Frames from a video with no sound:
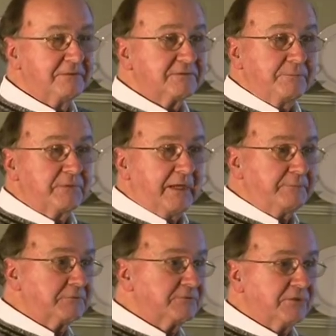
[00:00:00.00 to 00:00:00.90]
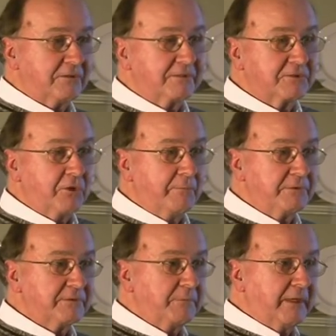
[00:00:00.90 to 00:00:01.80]
Sometimes it was not uncommon
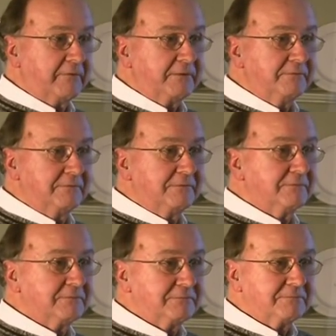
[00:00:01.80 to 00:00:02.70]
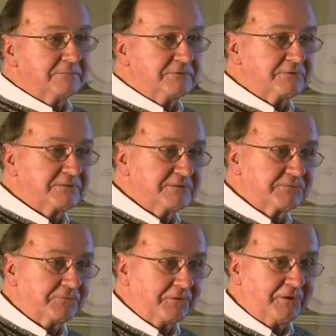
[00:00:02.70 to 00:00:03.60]
to marry your
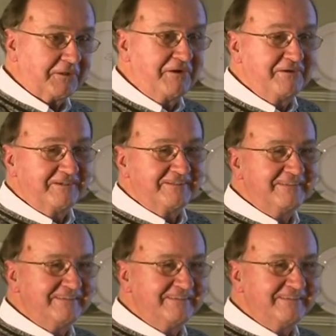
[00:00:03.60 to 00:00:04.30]
sister-in-law